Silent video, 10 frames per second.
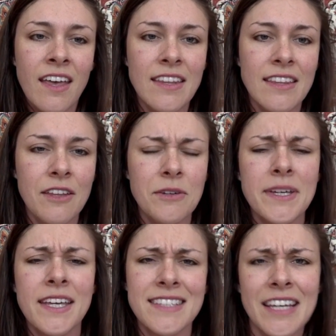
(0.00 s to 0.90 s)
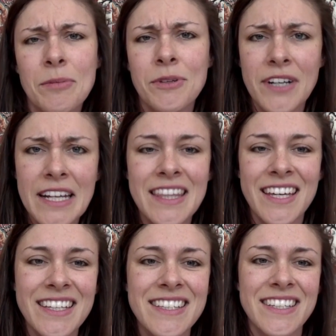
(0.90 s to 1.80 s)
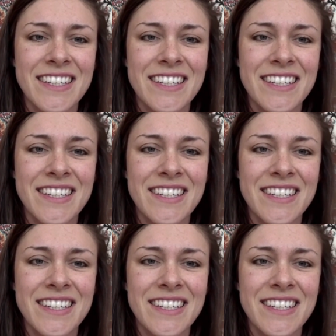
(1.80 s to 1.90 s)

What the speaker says: And then the other weekends, I kept learning things,